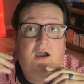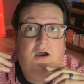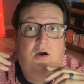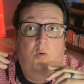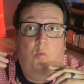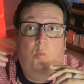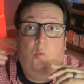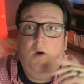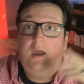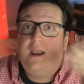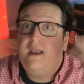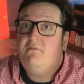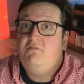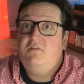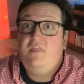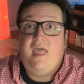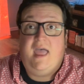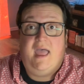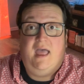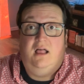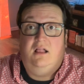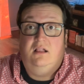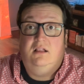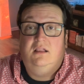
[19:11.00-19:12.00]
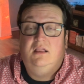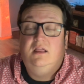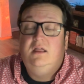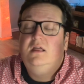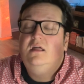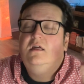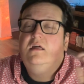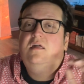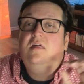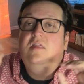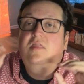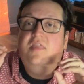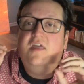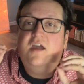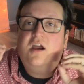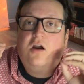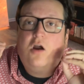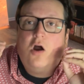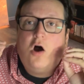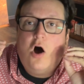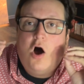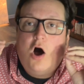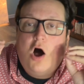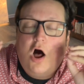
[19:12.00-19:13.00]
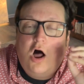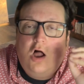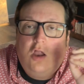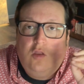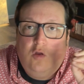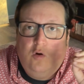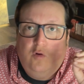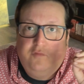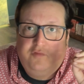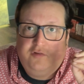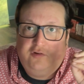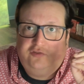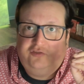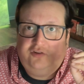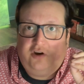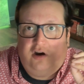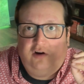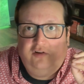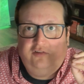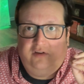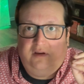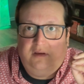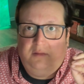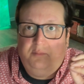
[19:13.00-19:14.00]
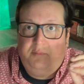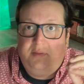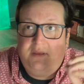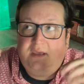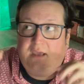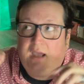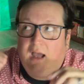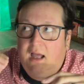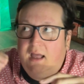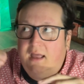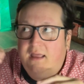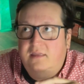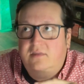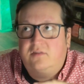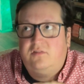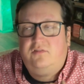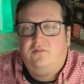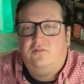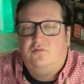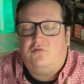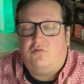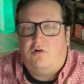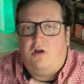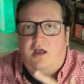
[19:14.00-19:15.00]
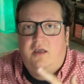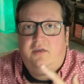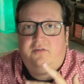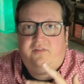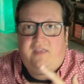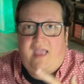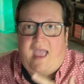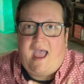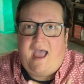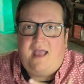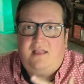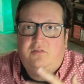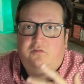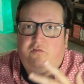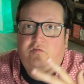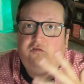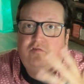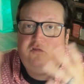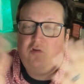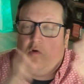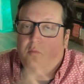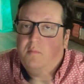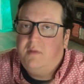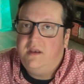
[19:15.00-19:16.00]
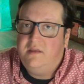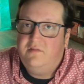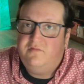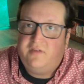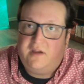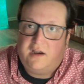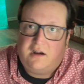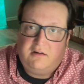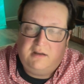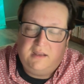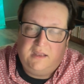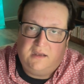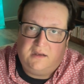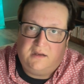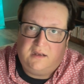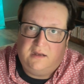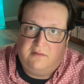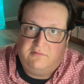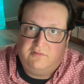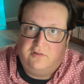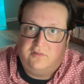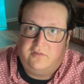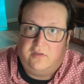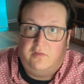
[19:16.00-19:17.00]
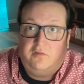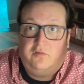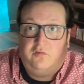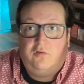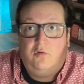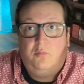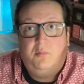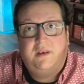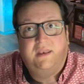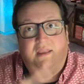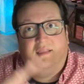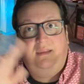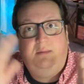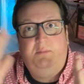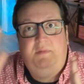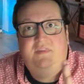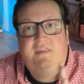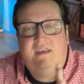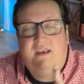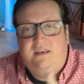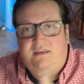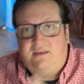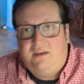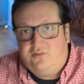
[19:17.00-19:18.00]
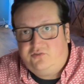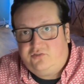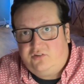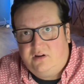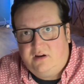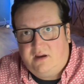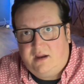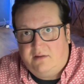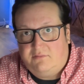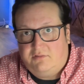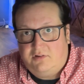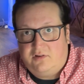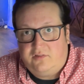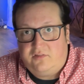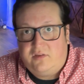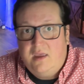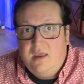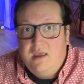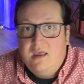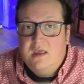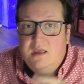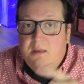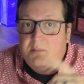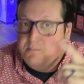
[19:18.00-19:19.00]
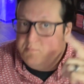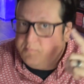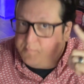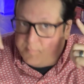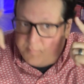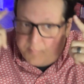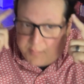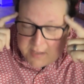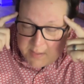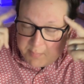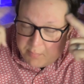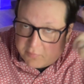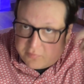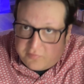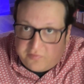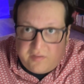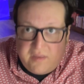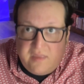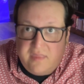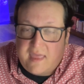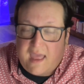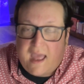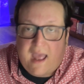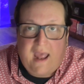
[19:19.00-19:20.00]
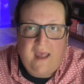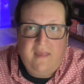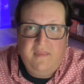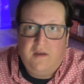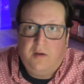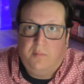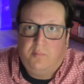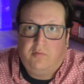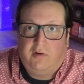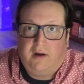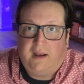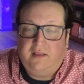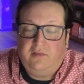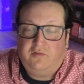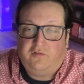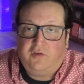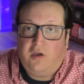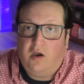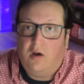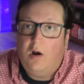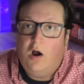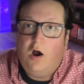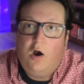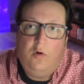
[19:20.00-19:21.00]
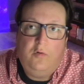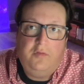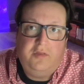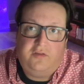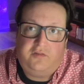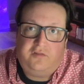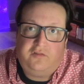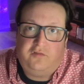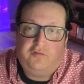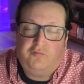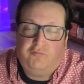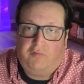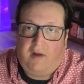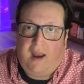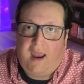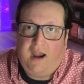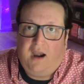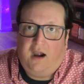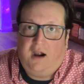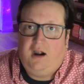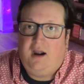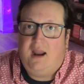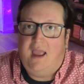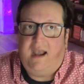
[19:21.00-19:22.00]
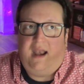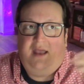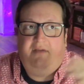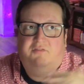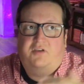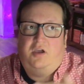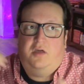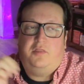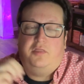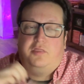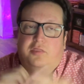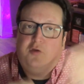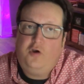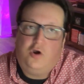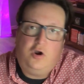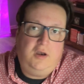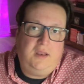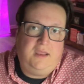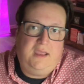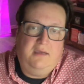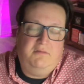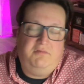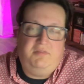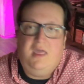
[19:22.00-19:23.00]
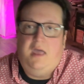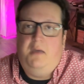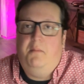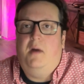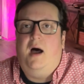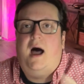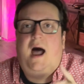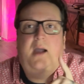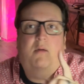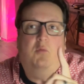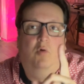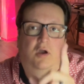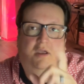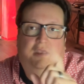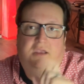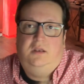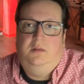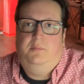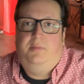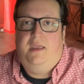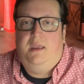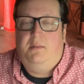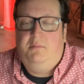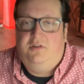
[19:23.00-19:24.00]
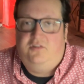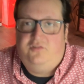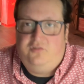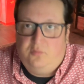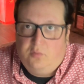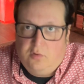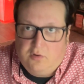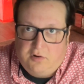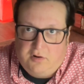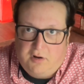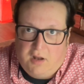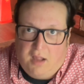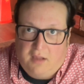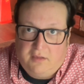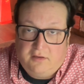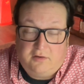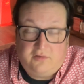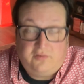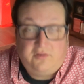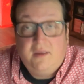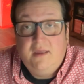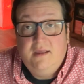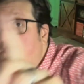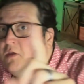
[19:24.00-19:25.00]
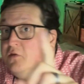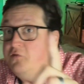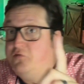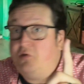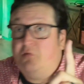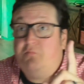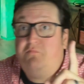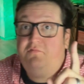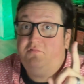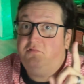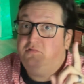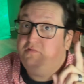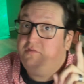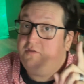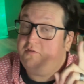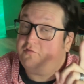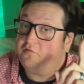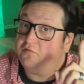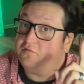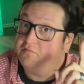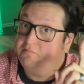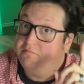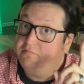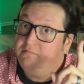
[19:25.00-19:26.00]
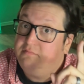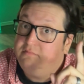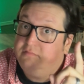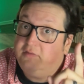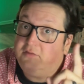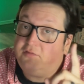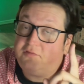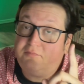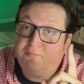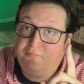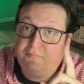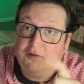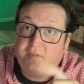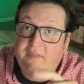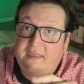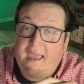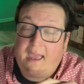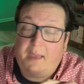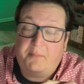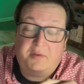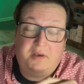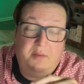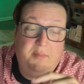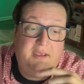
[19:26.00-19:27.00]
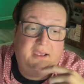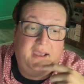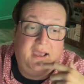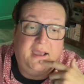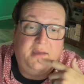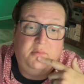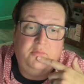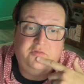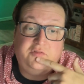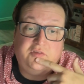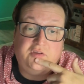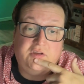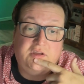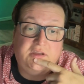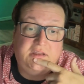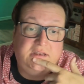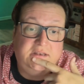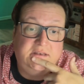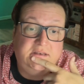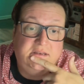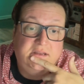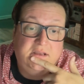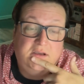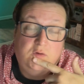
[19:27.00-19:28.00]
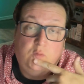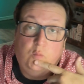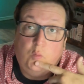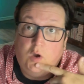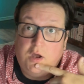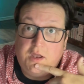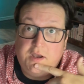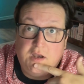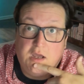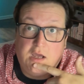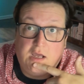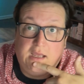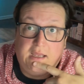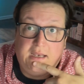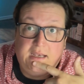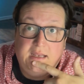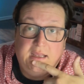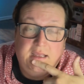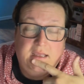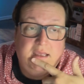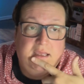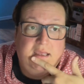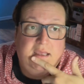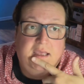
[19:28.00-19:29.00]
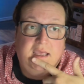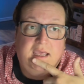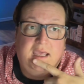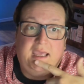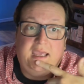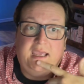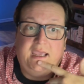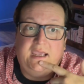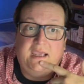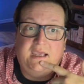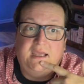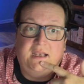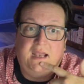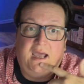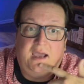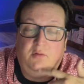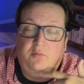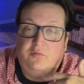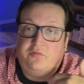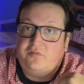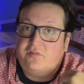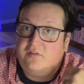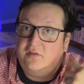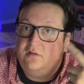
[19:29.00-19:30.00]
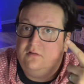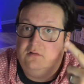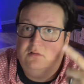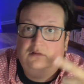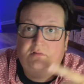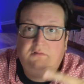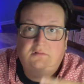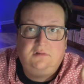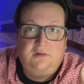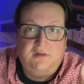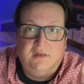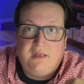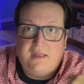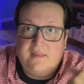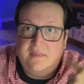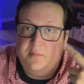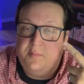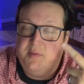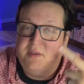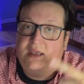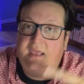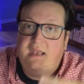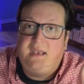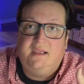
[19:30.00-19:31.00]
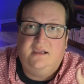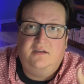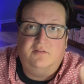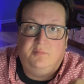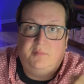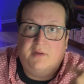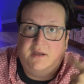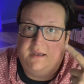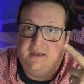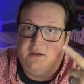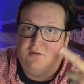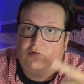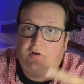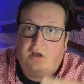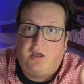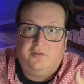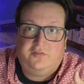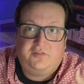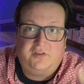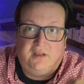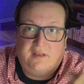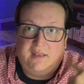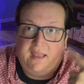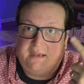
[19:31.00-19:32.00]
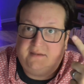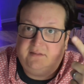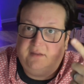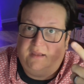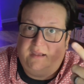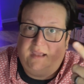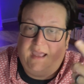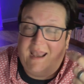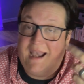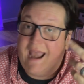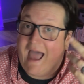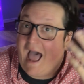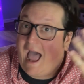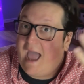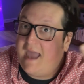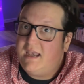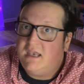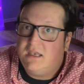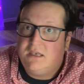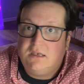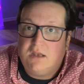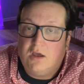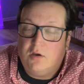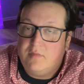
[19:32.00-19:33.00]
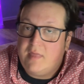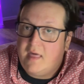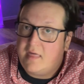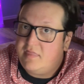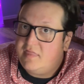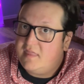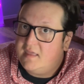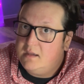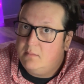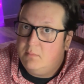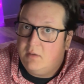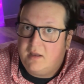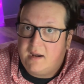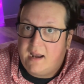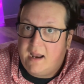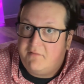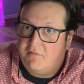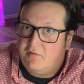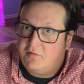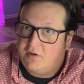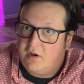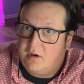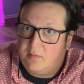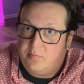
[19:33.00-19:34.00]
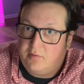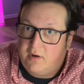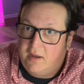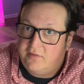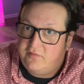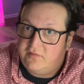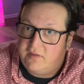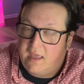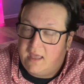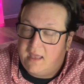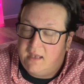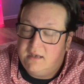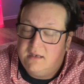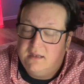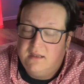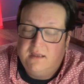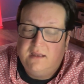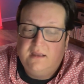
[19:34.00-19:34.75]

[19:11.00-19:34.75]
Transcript: whatever the hell. They're all overcharging because Crossed had so many variant covers and so many limited edition covers. People see that and their brains go, oh, this is rare and I've got 30 of them. I want you to pay me $200. So this really happened to me. I was on Whatnot and I was still in the beginning of my Crossed collecting, and I didn't know that thing about Avatar Press yet.